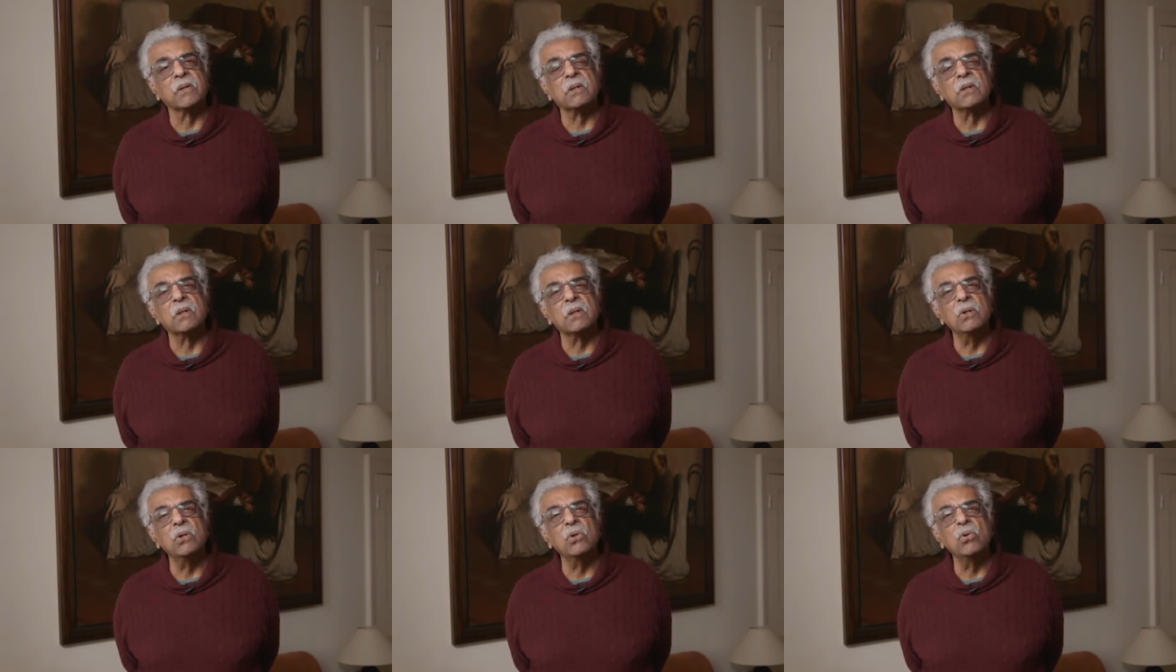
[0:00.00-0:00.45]

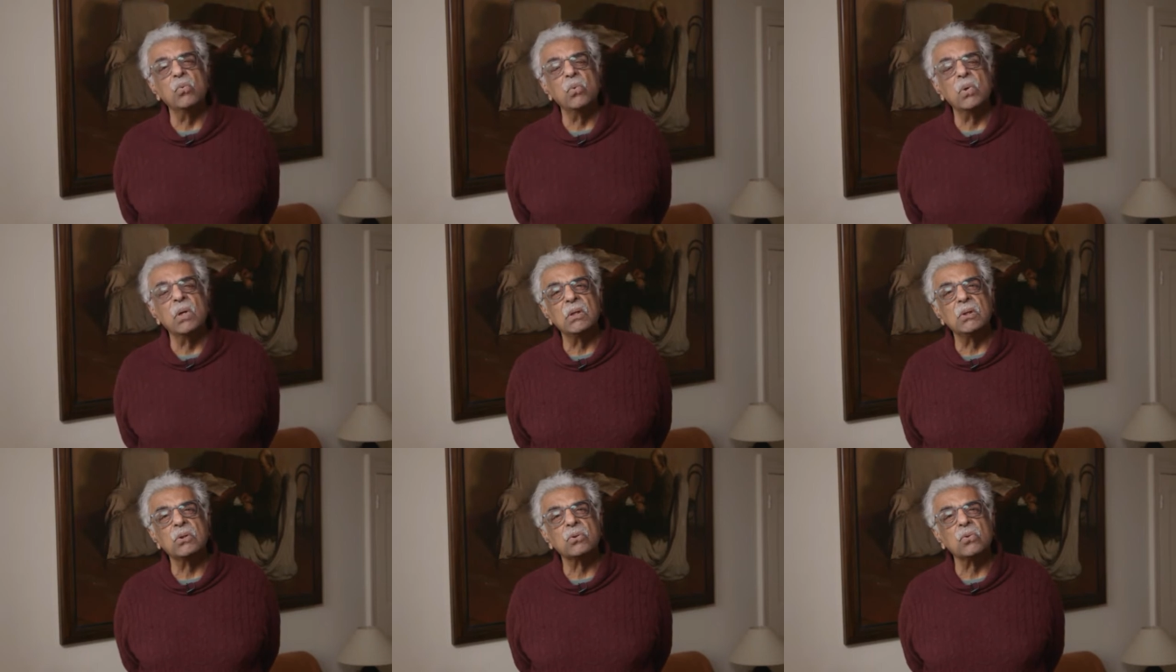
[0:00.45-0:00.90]
that a new
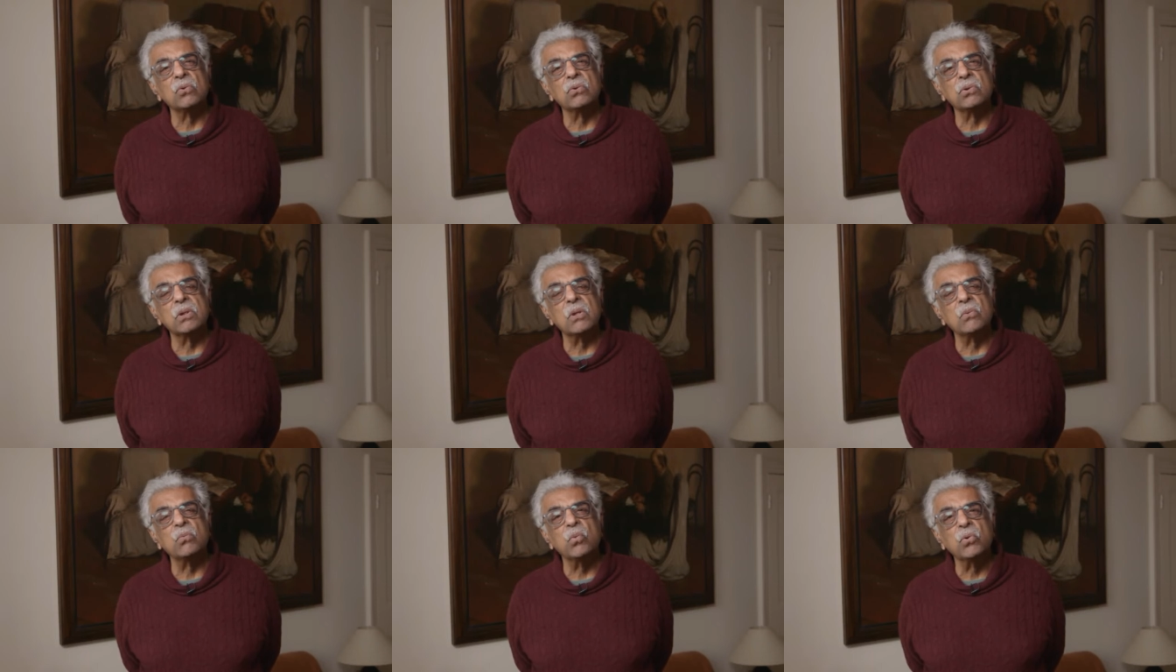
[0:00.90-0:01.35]
world
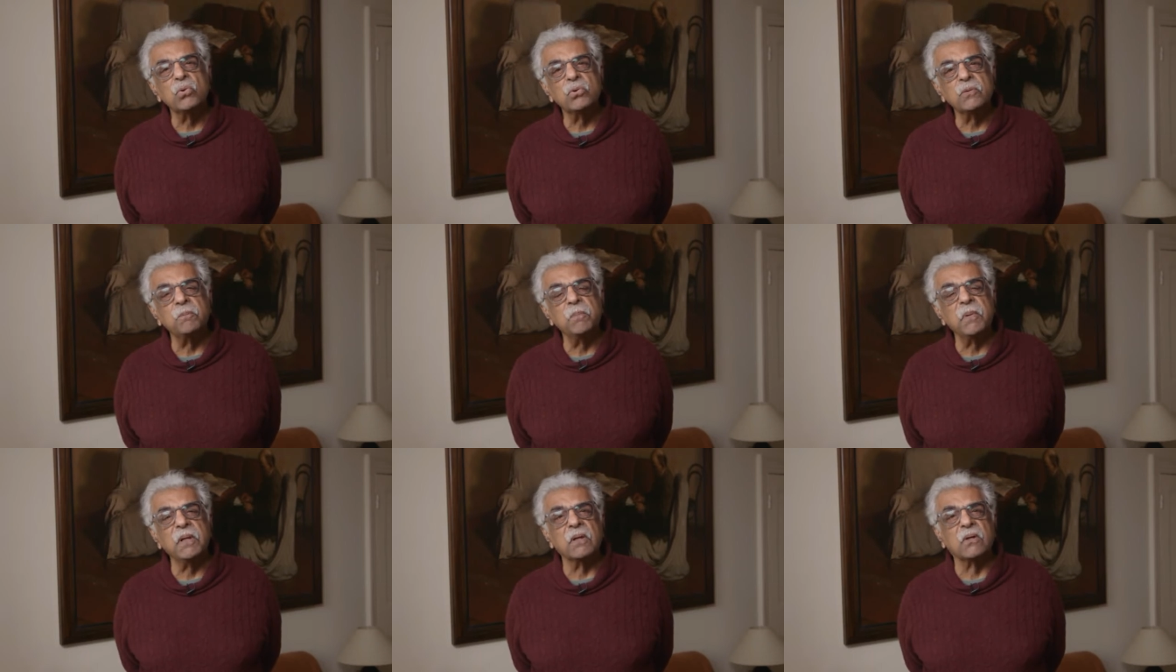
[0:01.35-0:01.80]
order
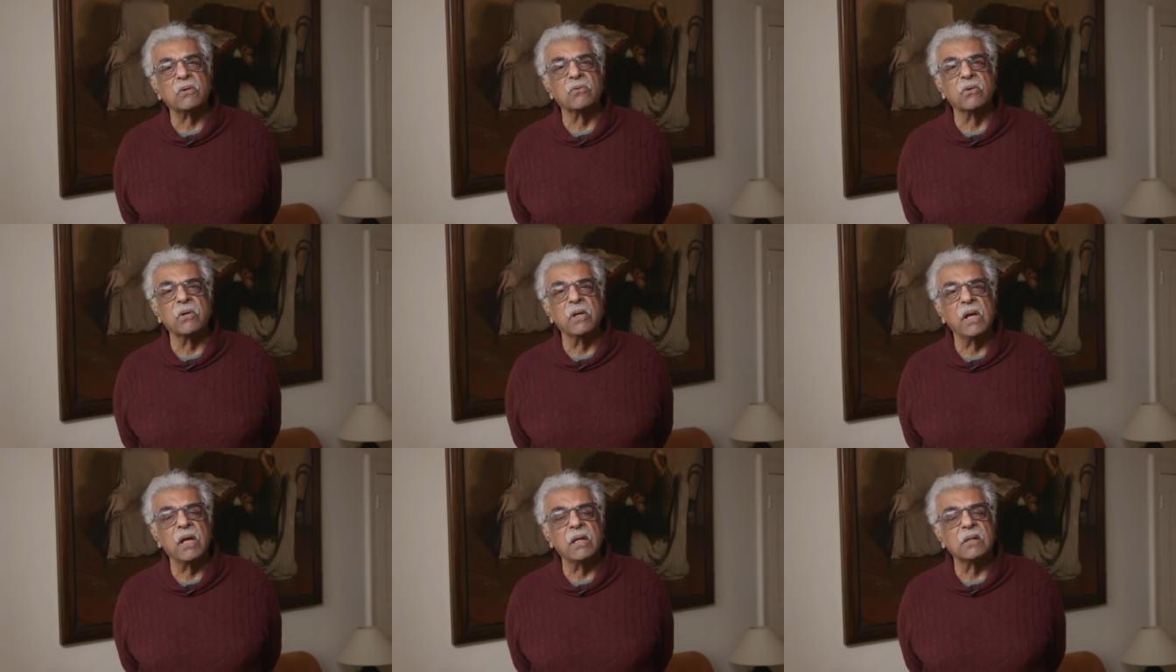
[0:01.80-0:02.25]
would be
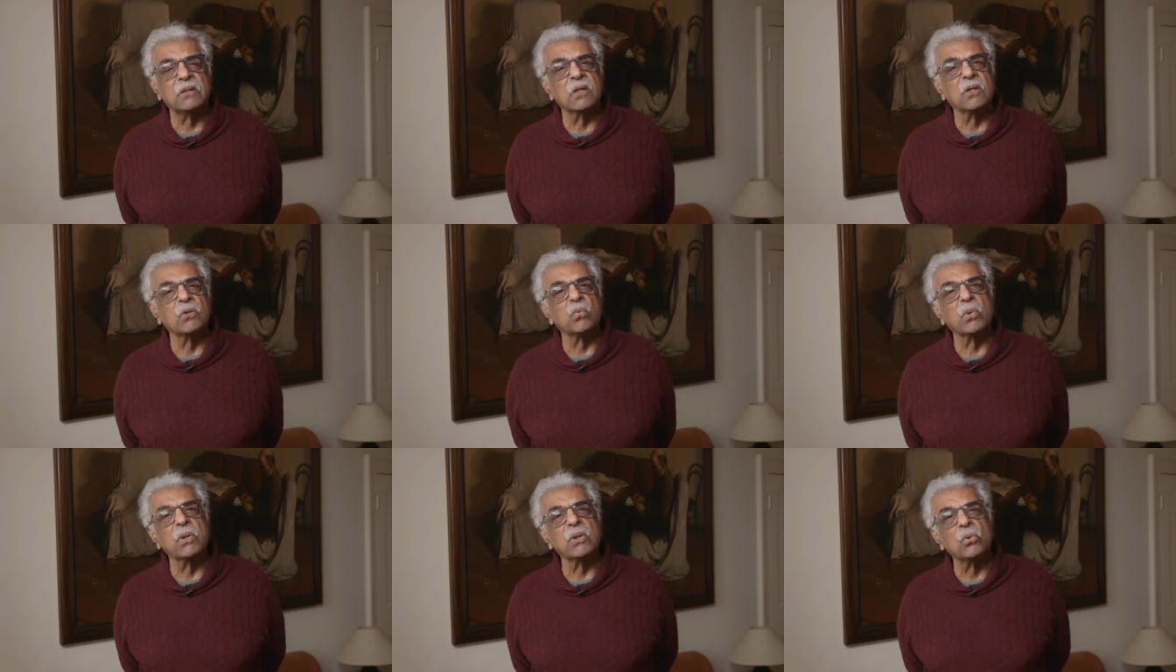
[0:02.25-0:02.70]

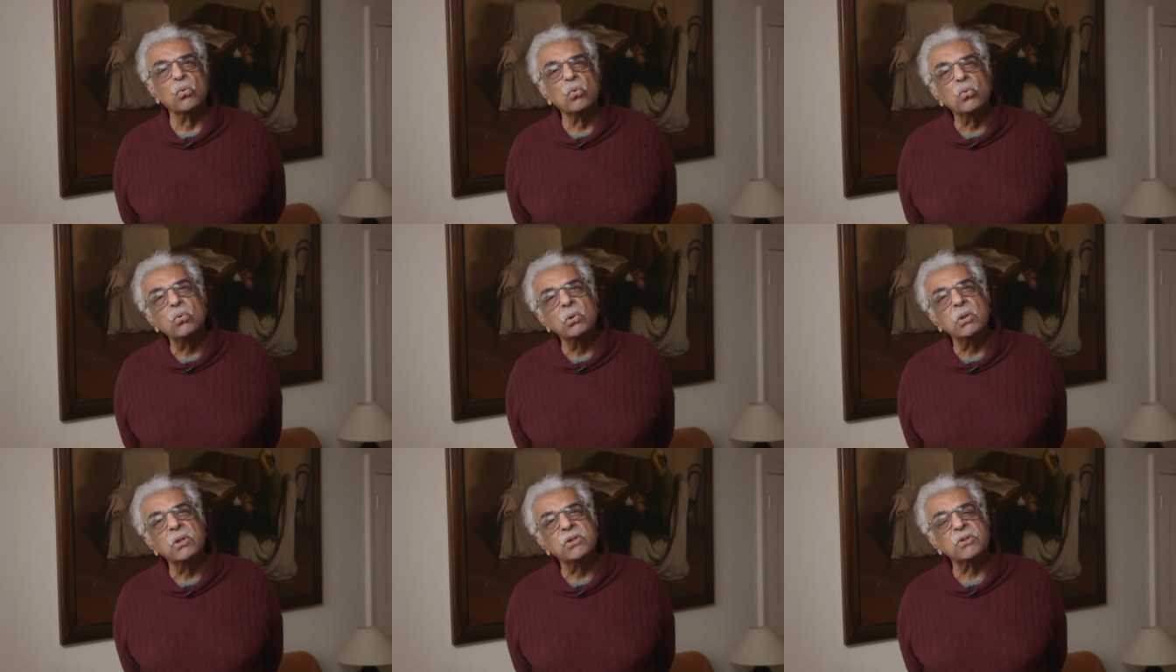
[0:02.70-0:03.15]
created with
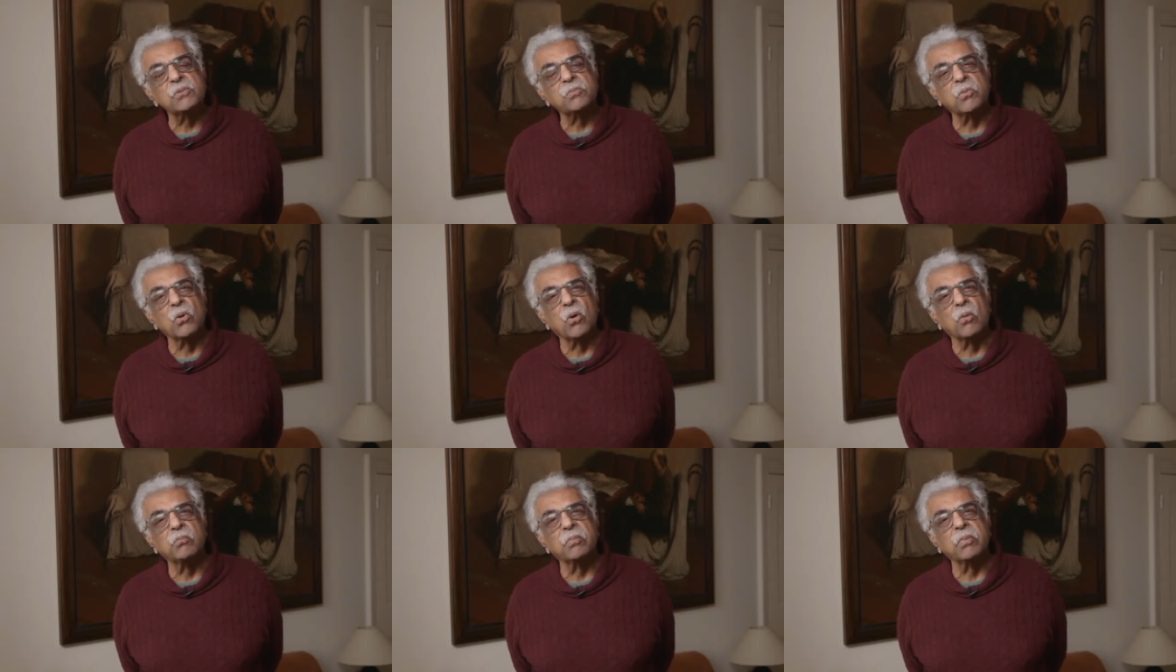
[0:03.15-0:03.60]
all its
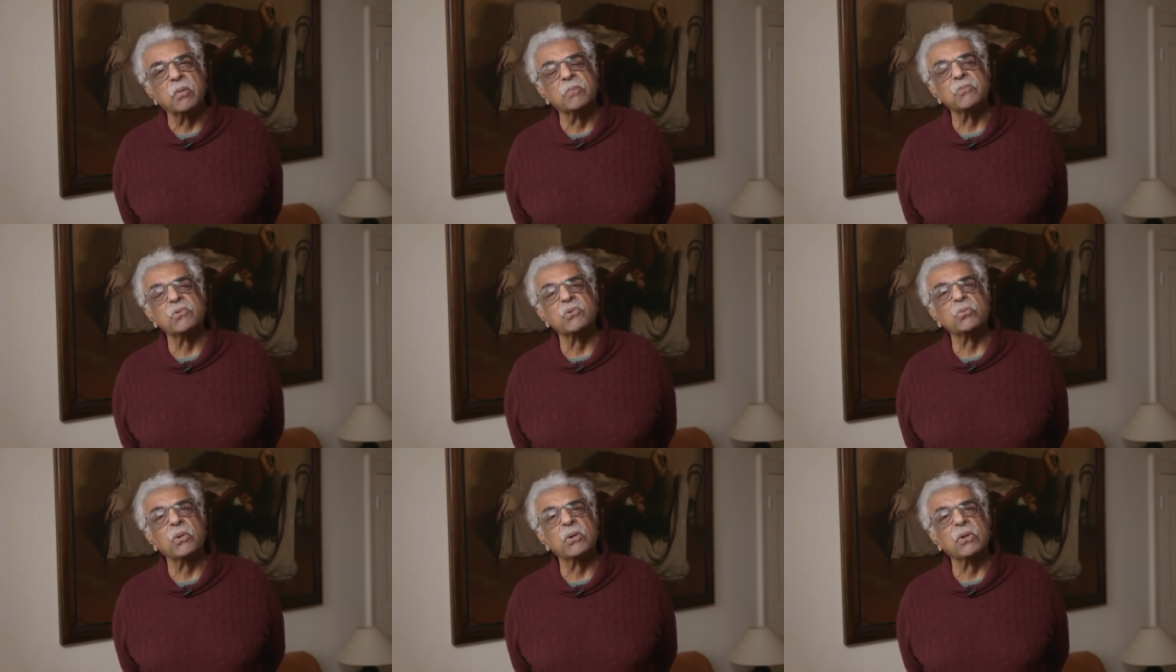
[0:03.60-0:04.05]

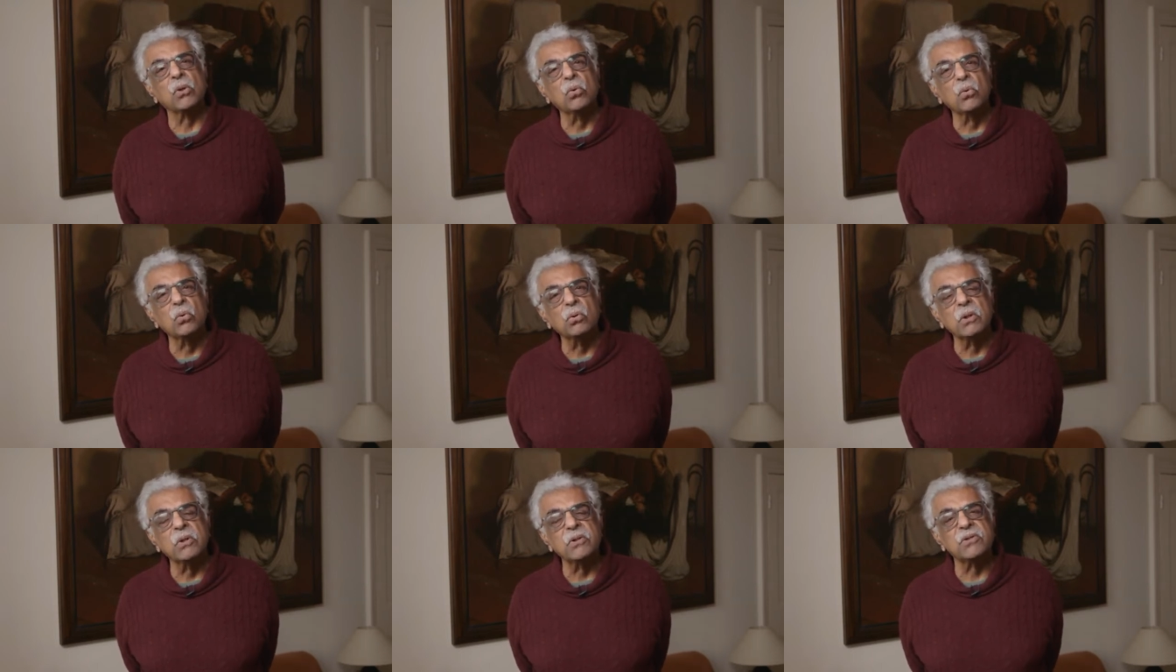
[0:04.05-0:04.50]
problems, with
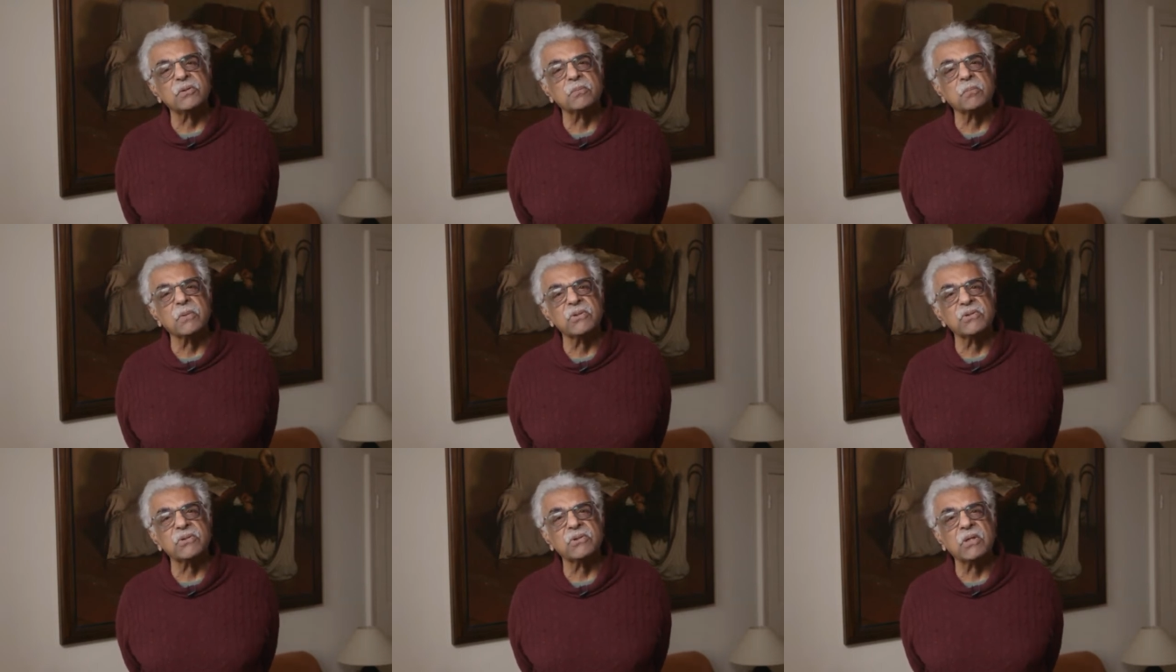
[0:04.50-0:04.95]
all its
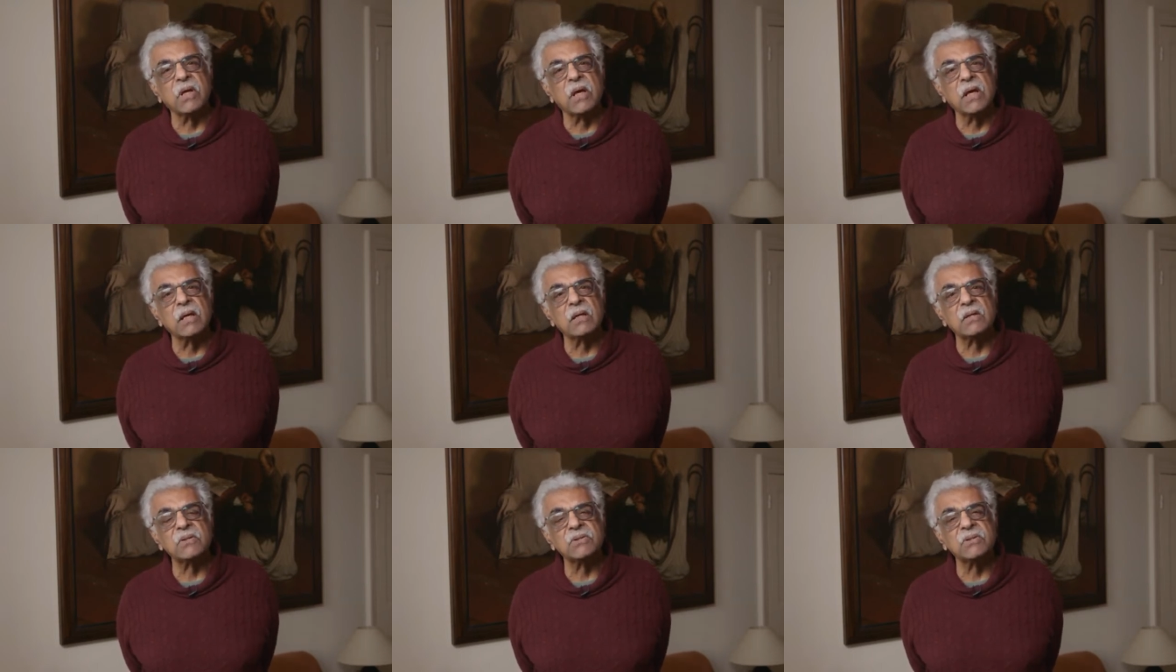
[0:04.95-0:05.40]

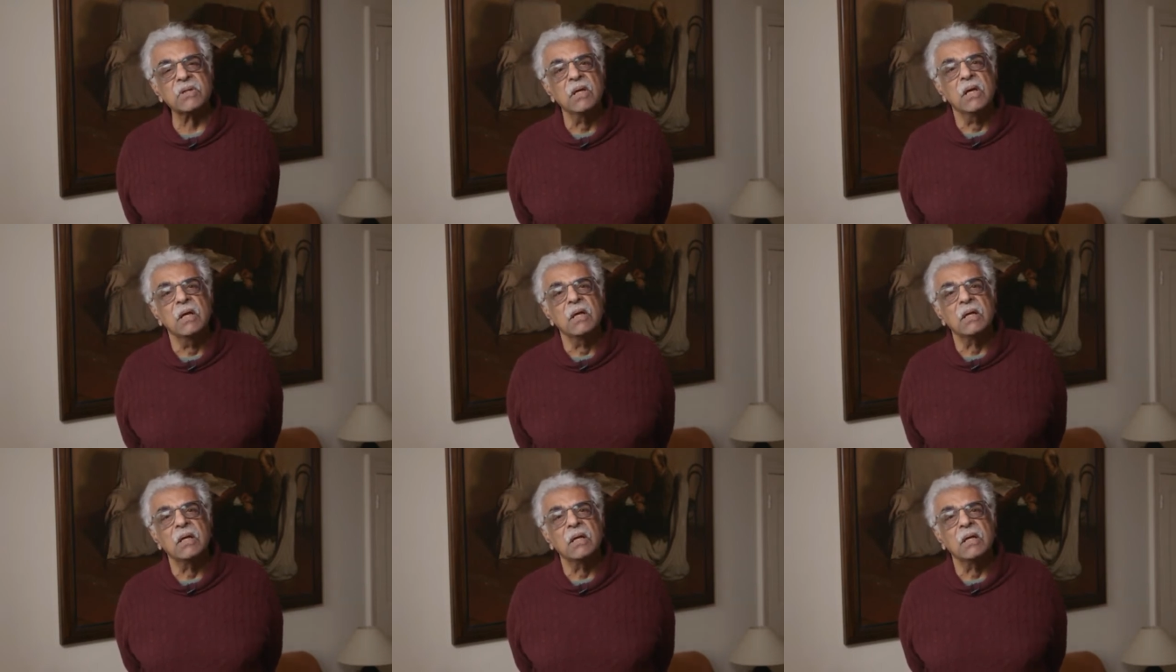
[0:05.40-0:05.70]
mistakes,